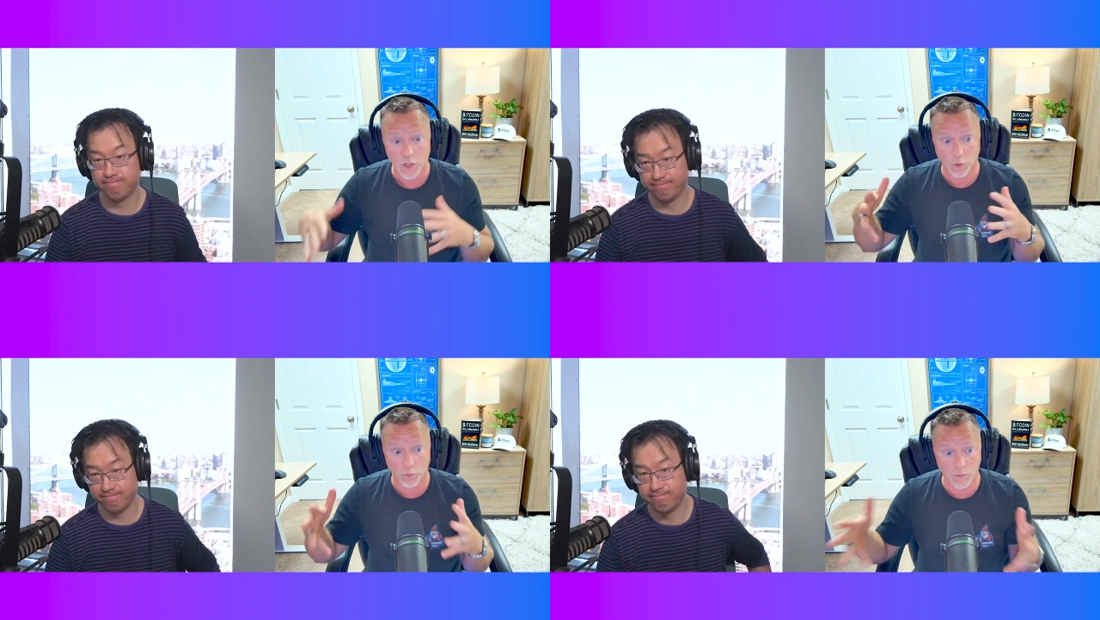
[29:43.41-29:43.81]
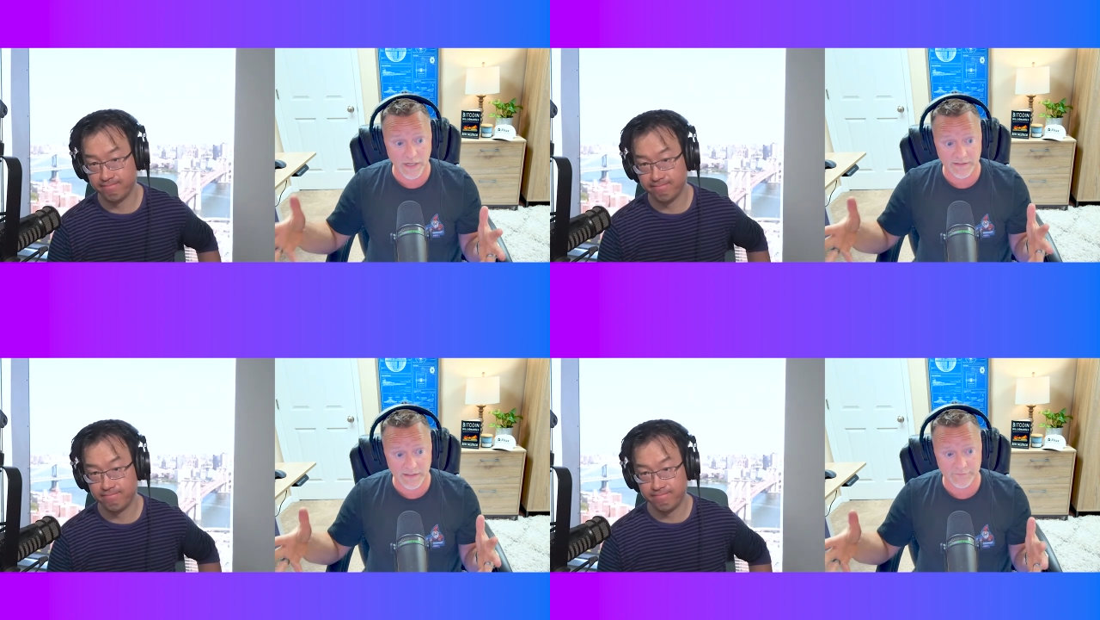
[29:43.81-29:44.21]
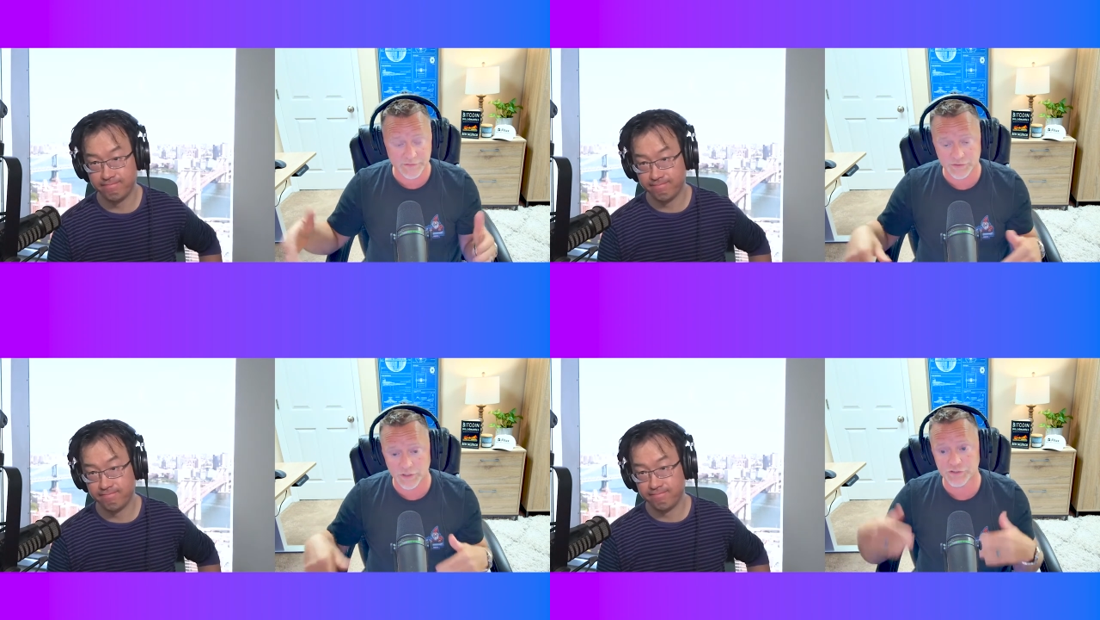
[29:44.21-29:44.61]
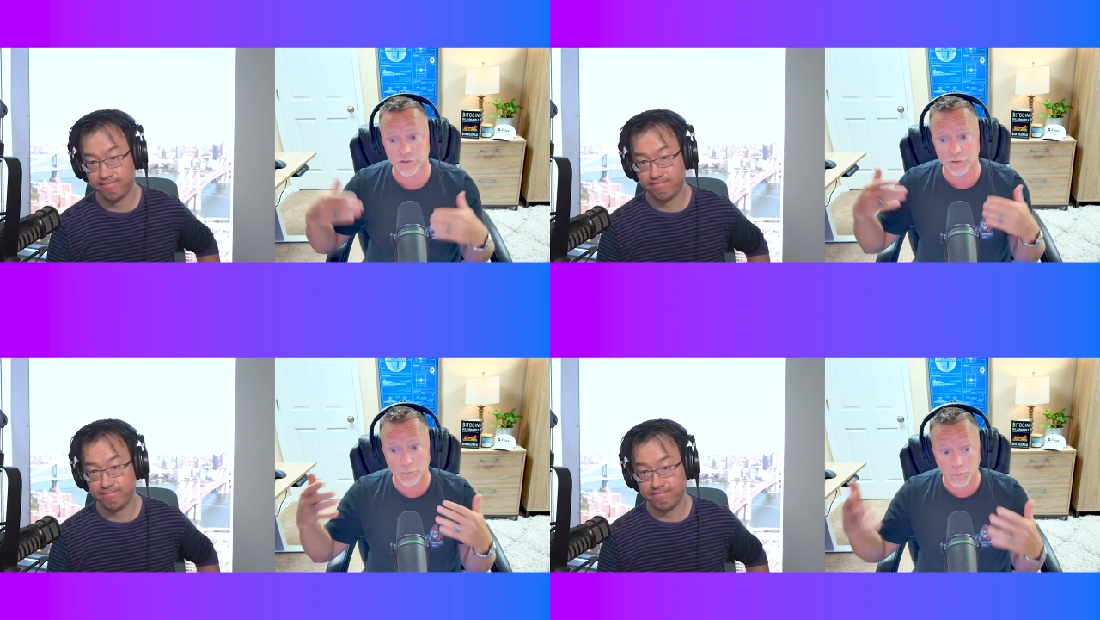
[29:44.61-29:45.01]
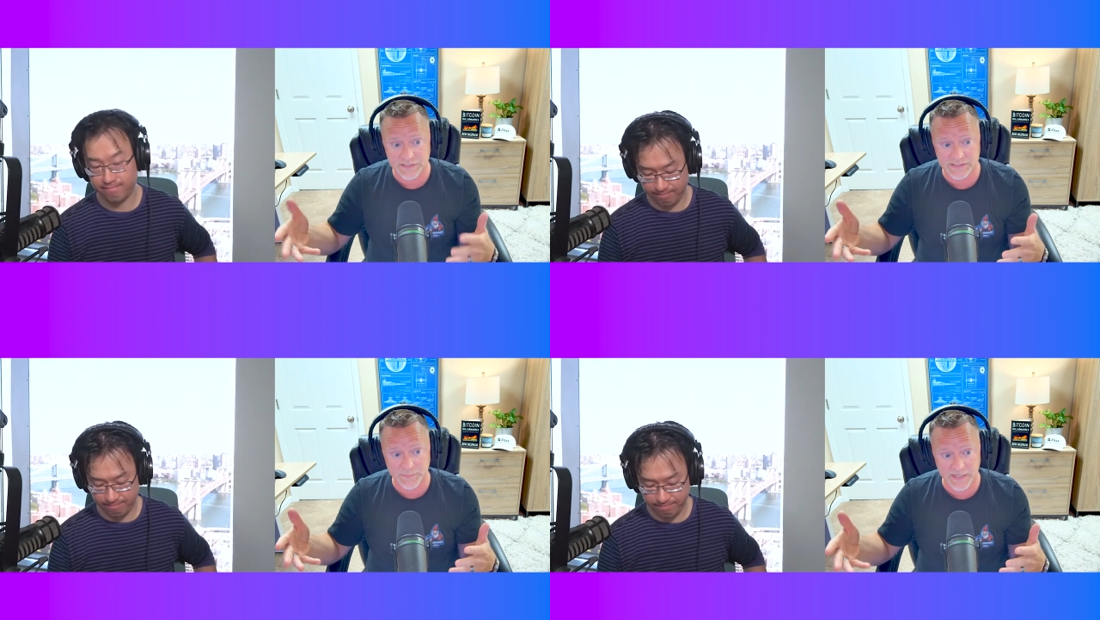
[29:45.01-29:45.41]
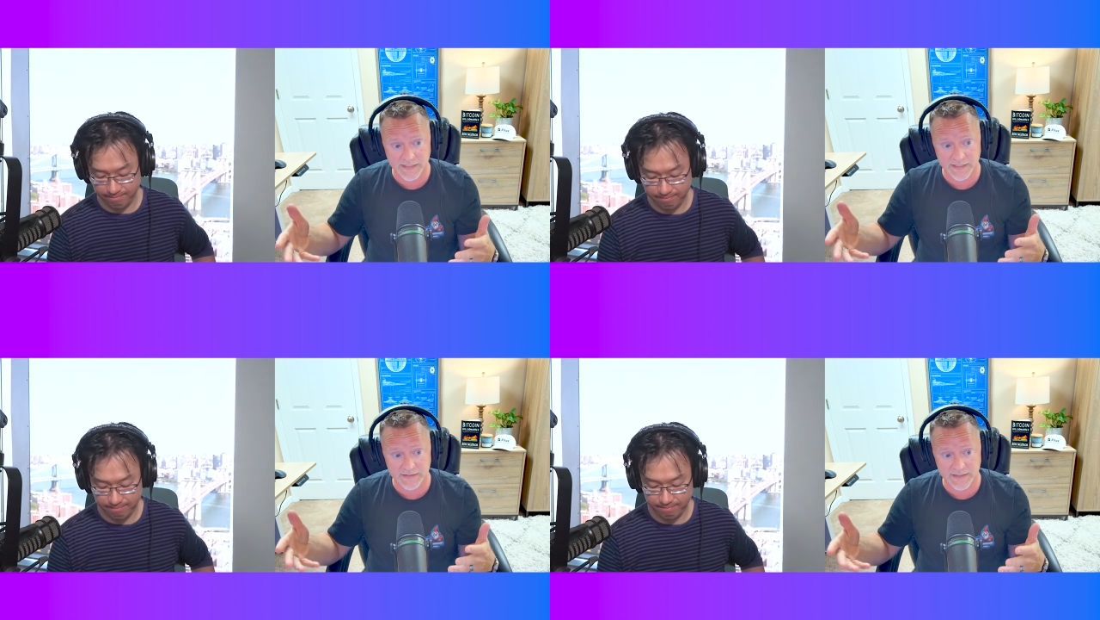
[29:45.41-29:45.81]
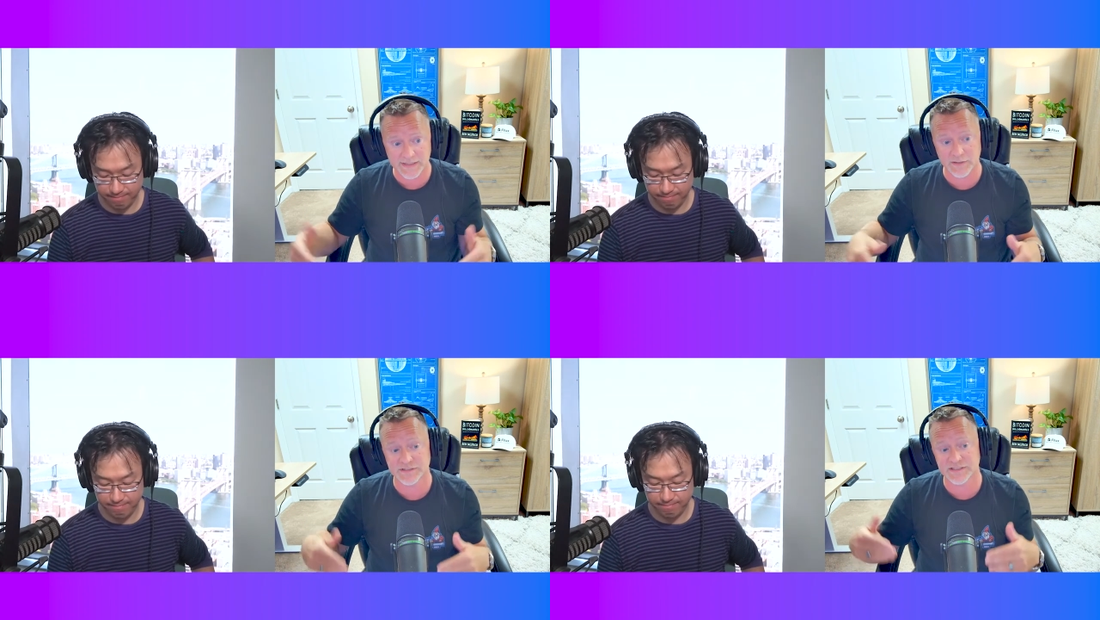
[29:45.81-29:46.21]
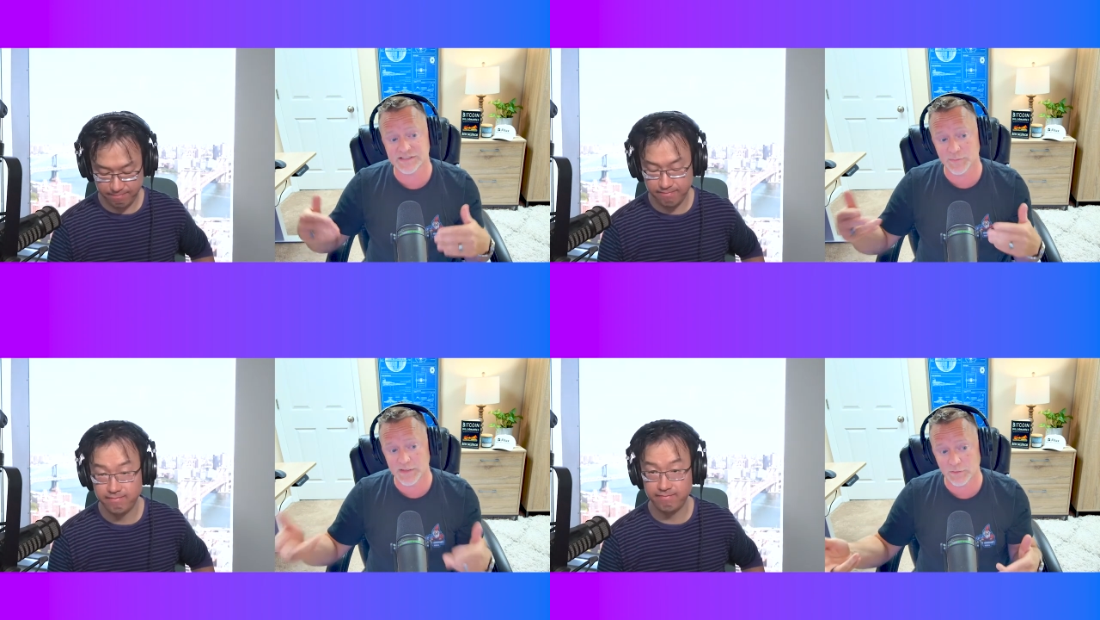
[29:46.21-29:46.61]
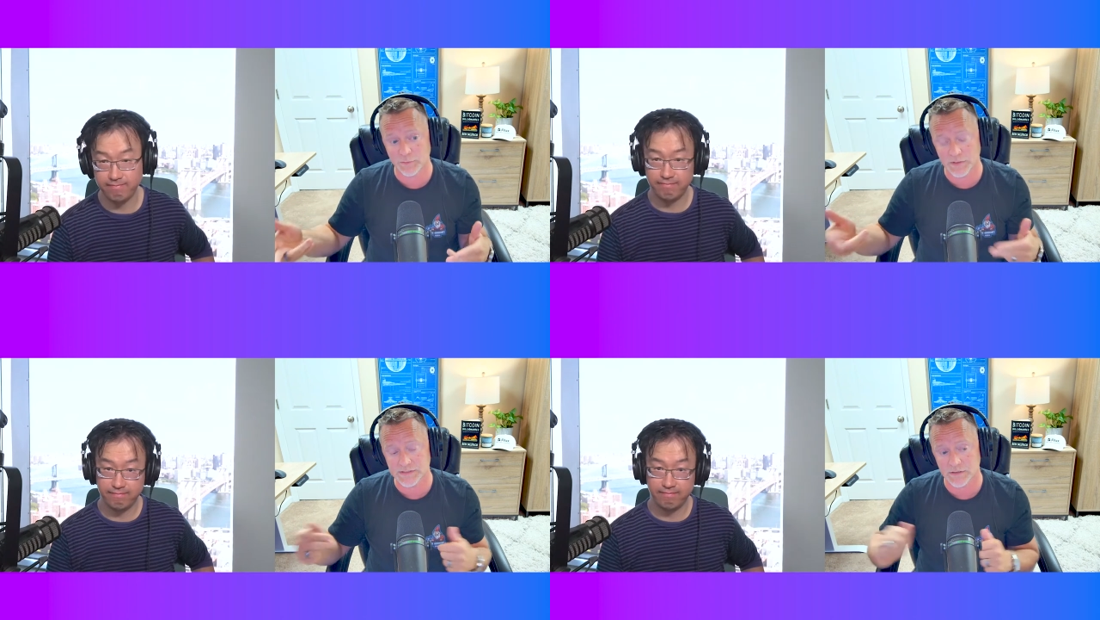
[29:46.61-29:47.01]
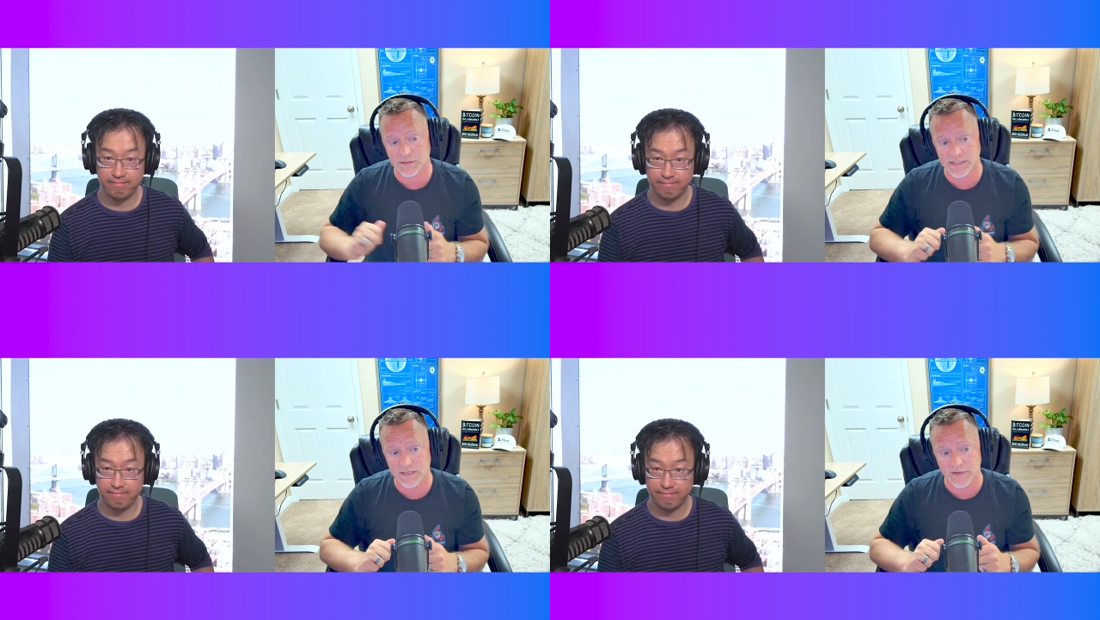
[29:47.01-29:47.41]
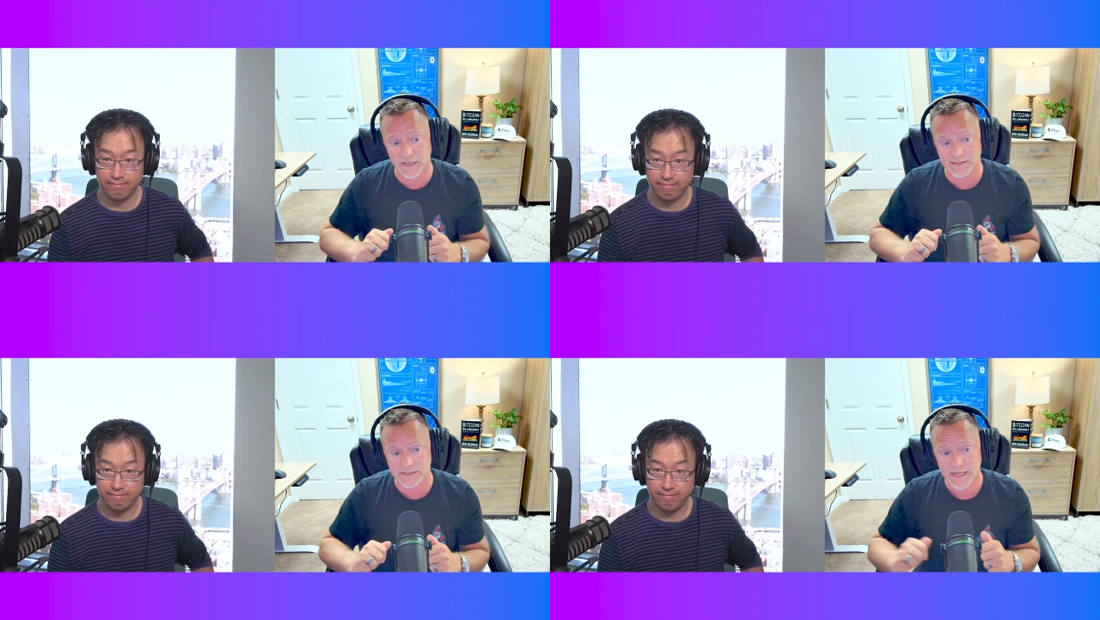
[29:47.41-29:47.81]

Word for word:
Speaker 1: who are running the infrastructure, who are participating in the ecosystem, and they're the ones that are incentivized